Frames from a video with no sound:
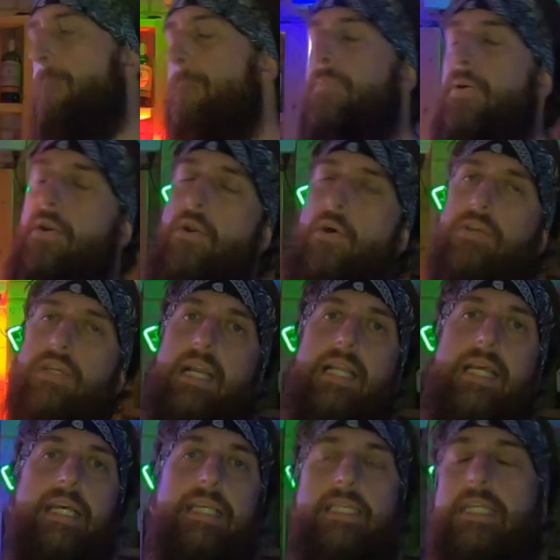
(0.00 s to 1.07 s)
Put it on your
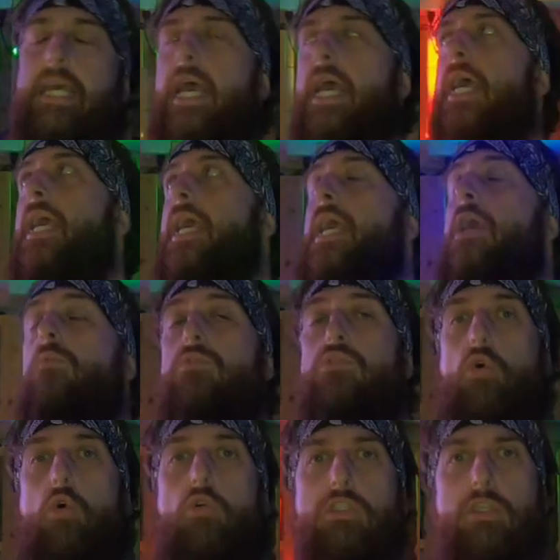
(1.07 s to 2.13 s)
list. It was
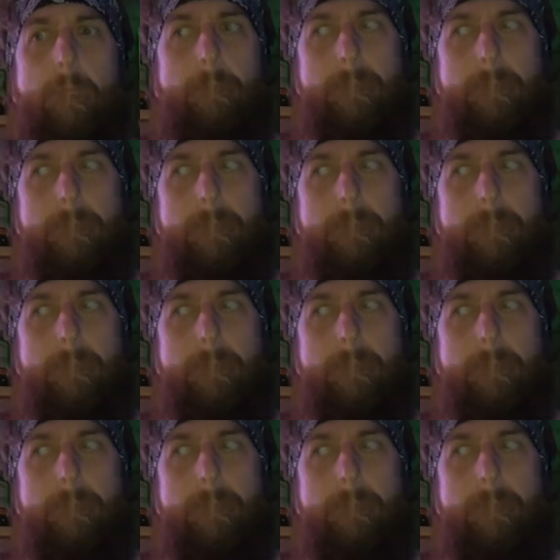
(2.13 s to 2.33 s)
awesome.